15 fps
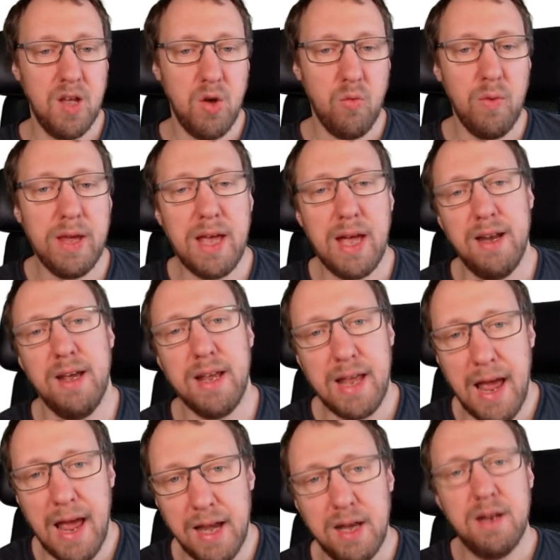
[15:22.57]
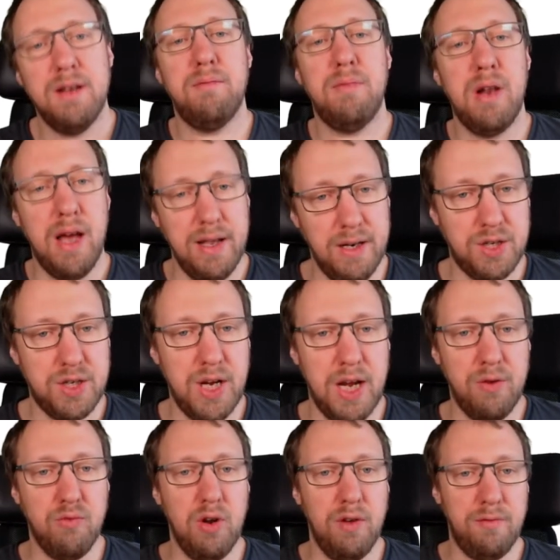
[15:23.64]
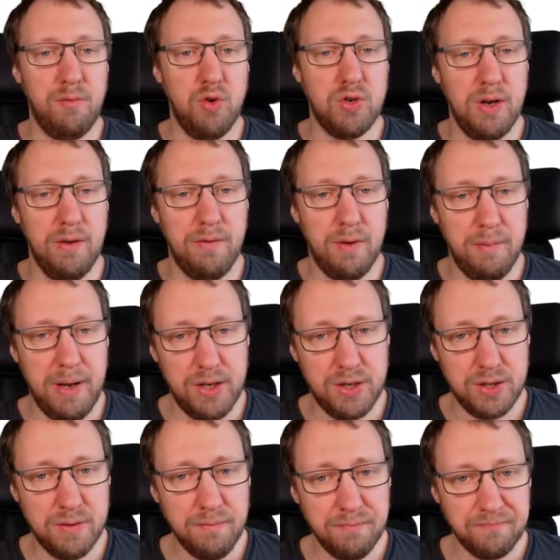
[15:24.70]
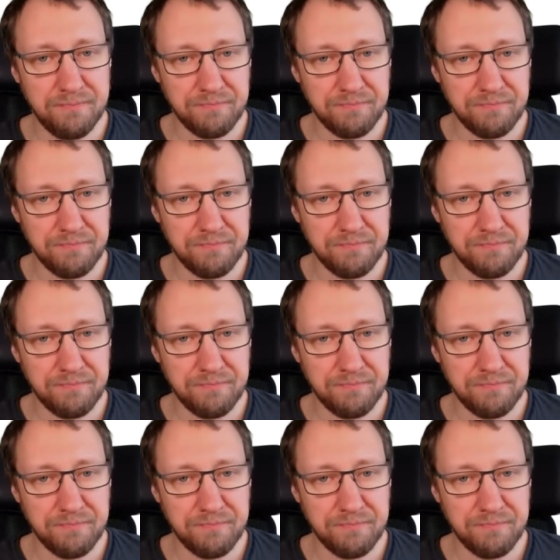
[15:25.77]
we can again apply the chain rule of mutual information.